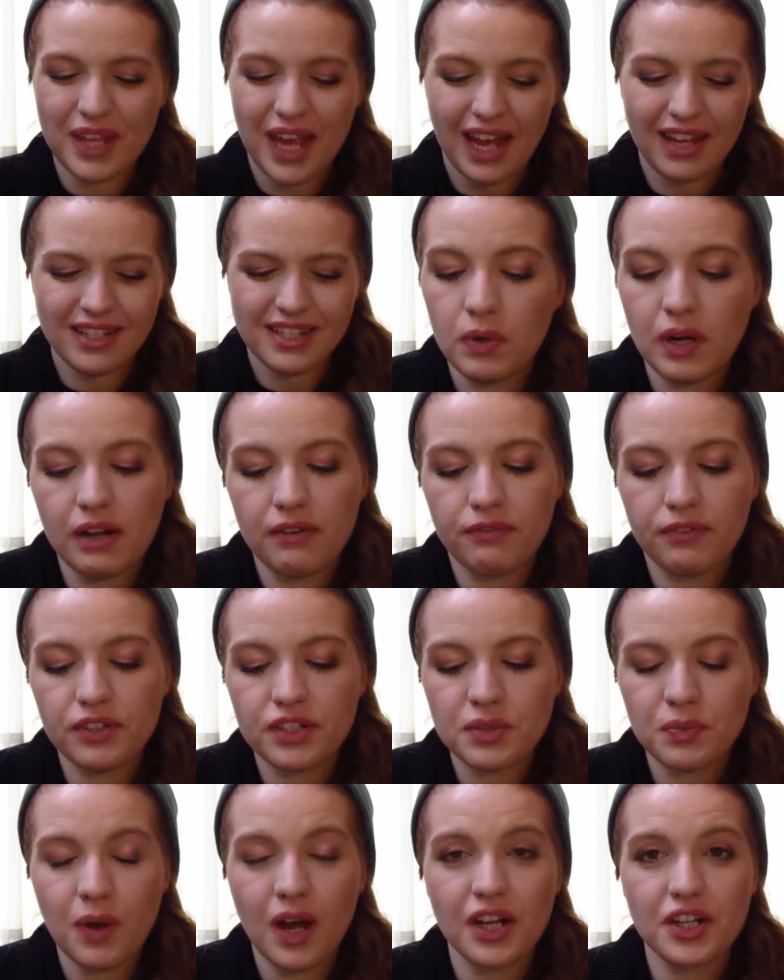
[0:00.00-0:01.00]
Yes. When I
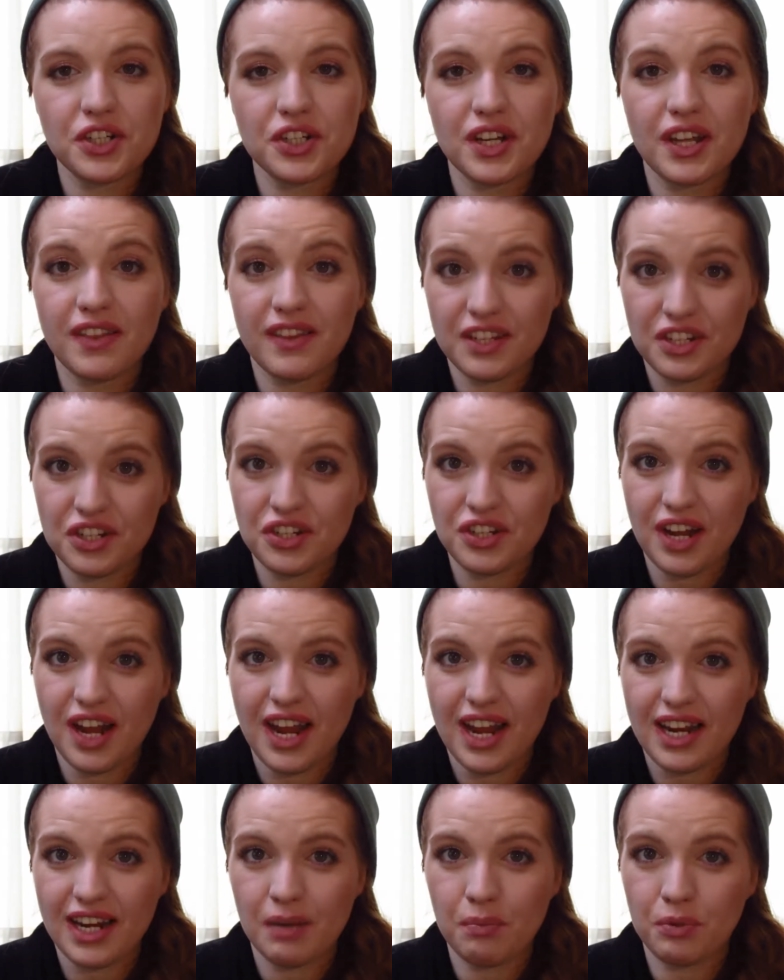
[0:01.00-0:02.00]
first watched this
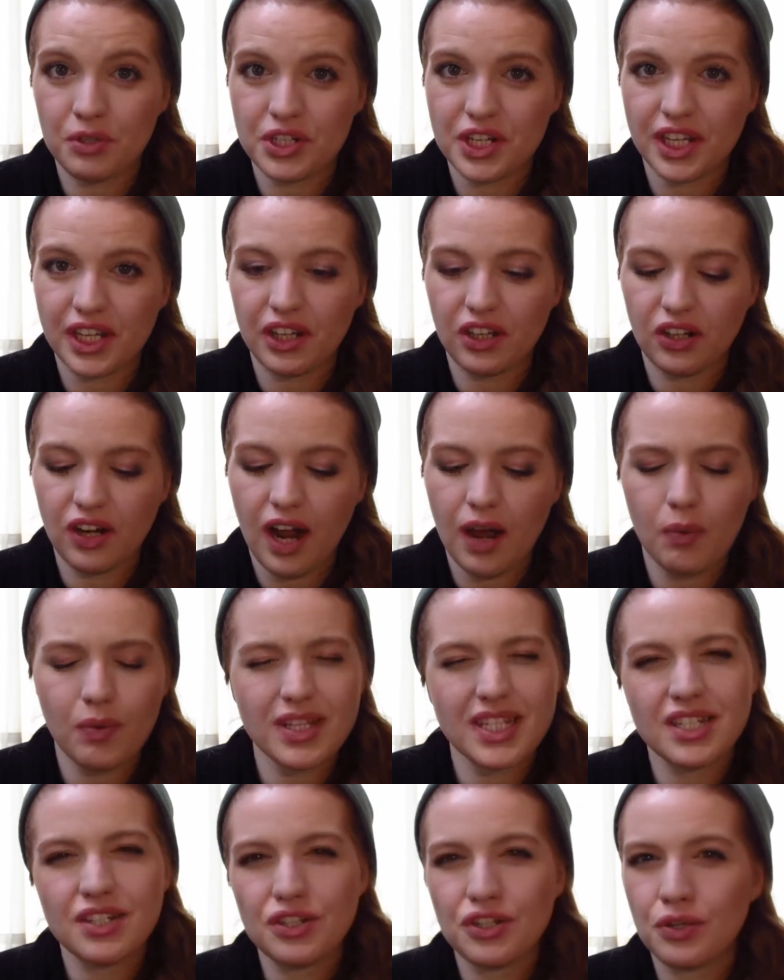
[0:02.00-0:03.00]
shade in particular, I
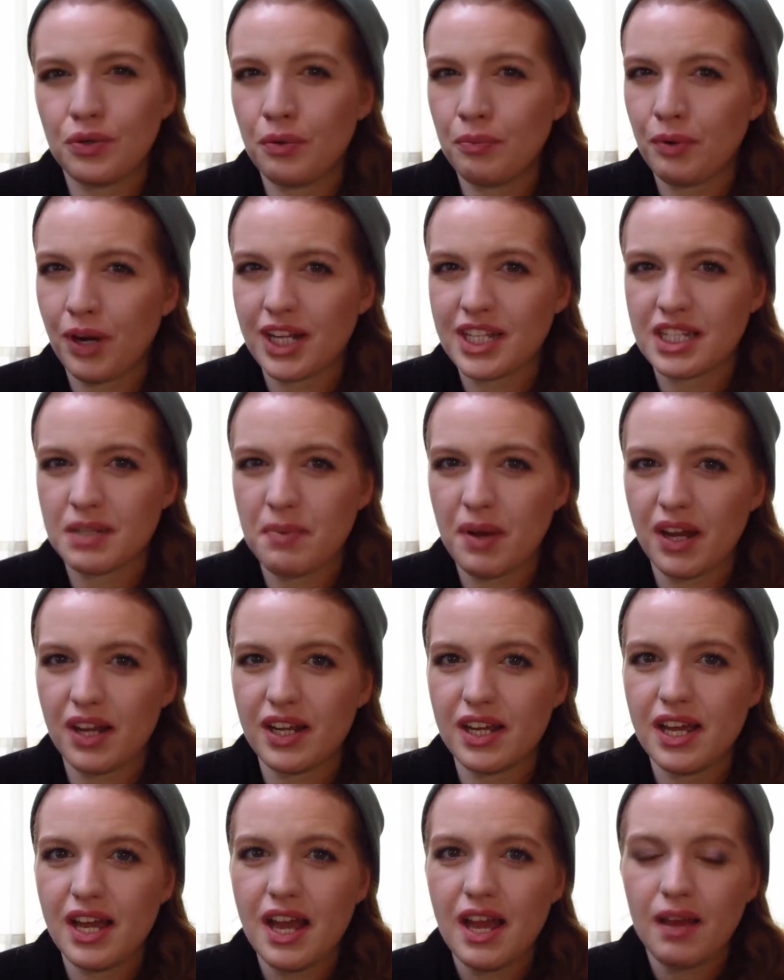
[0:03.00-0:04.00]
wasn't too impressed about
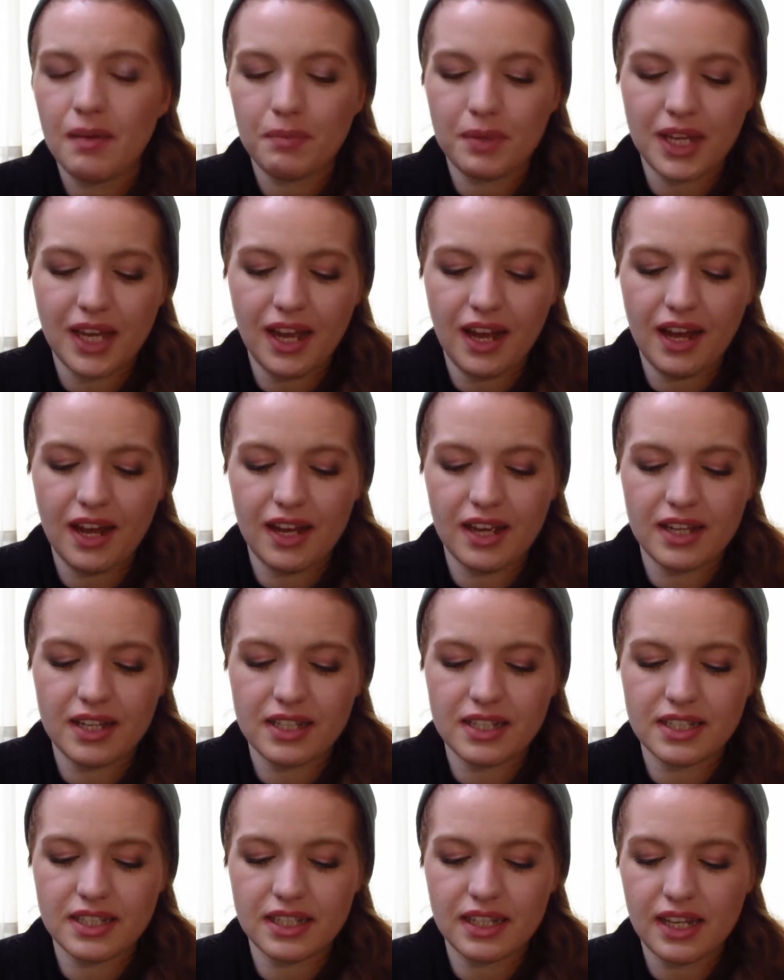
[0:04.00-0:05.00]
it
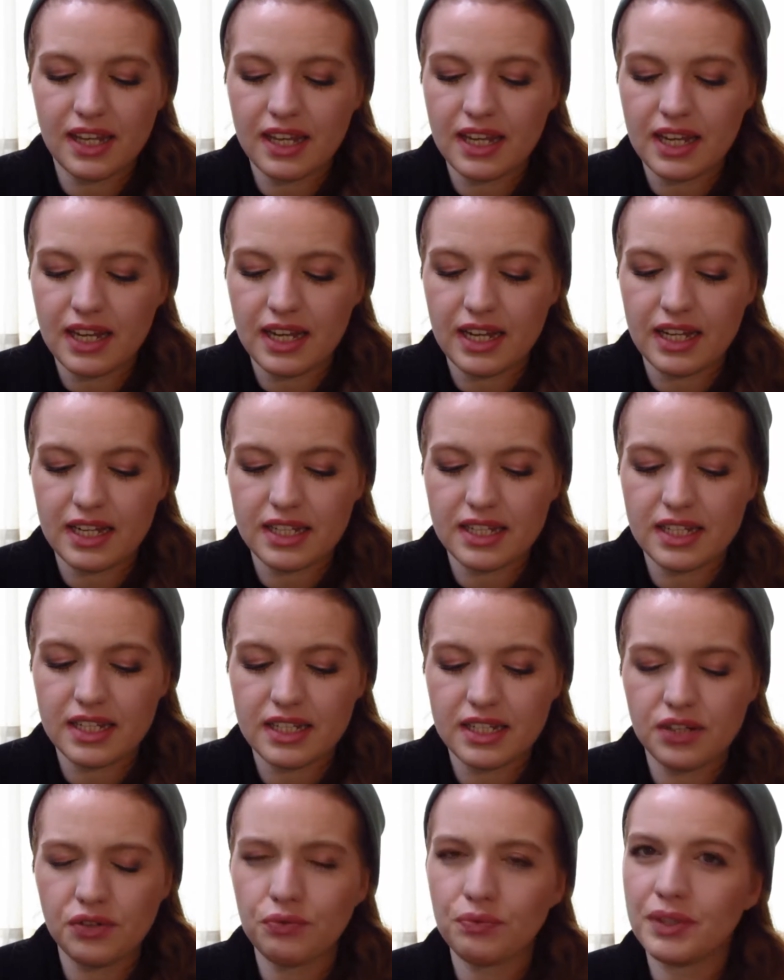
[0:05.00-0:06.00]
because it
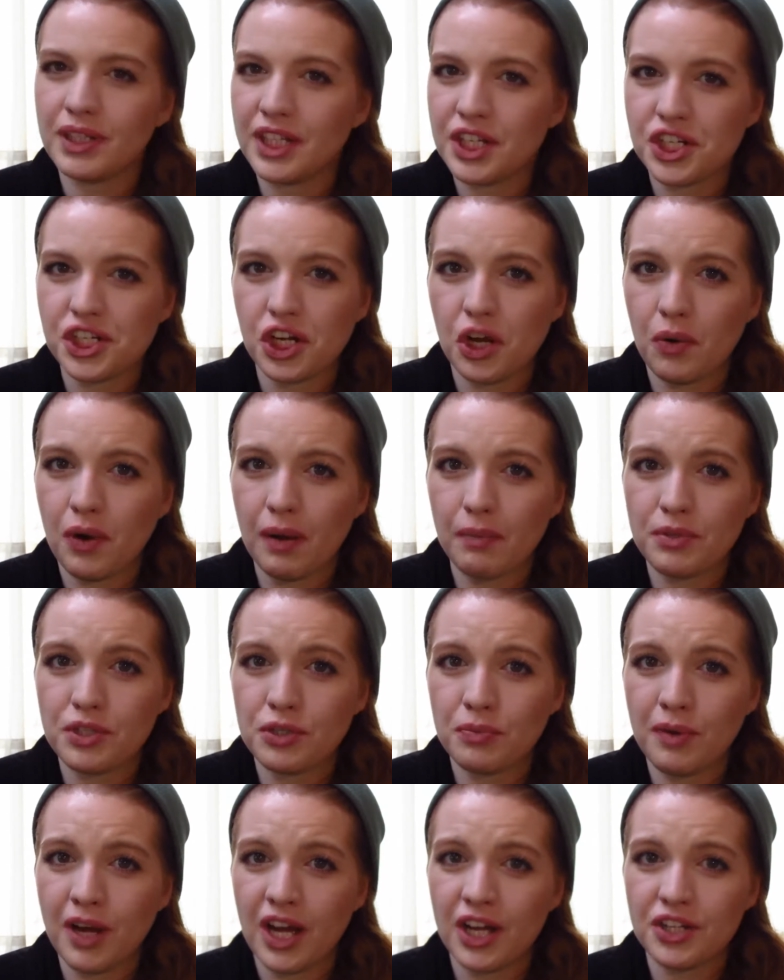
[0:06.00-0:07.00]
didn't really show up
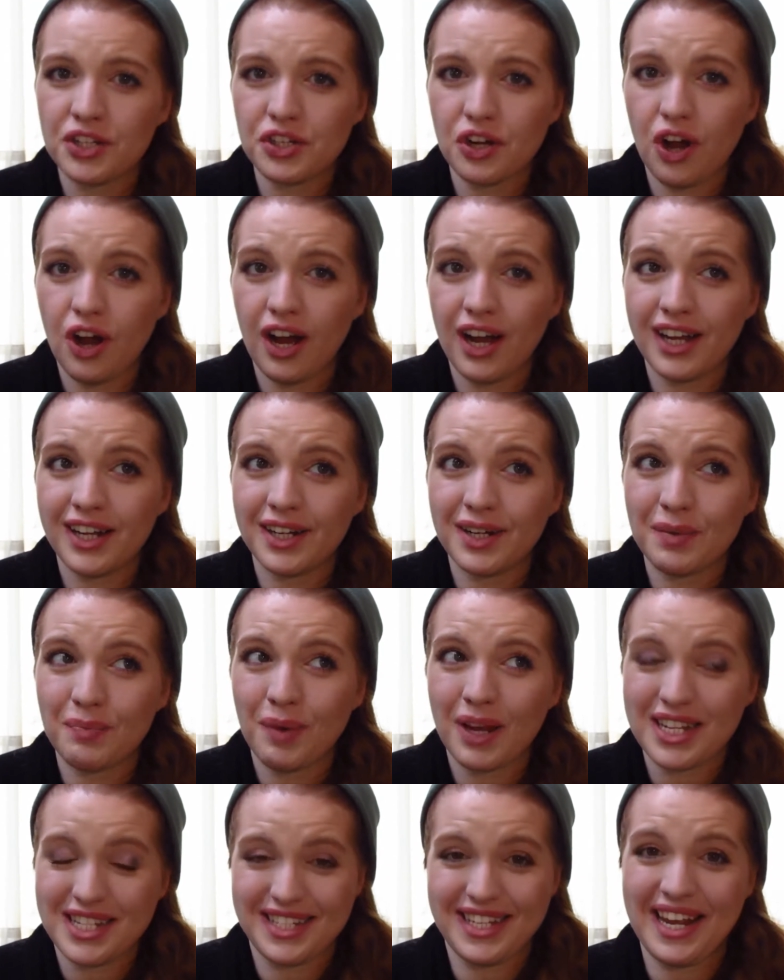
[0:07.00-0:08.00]
too much on
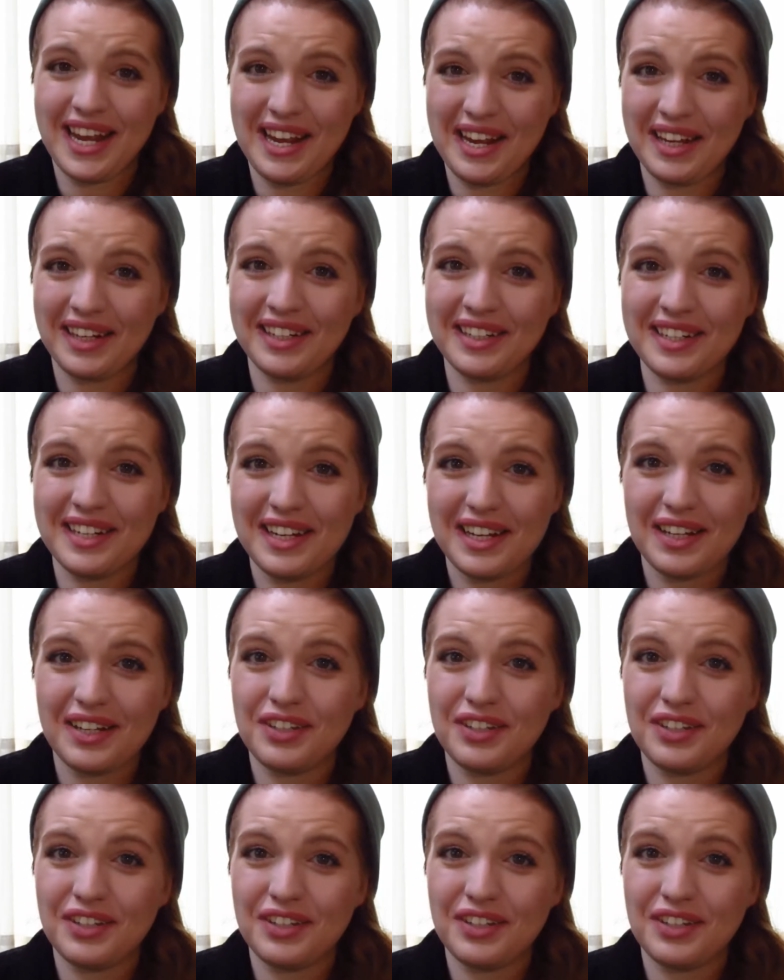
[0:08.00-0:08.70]
my skin.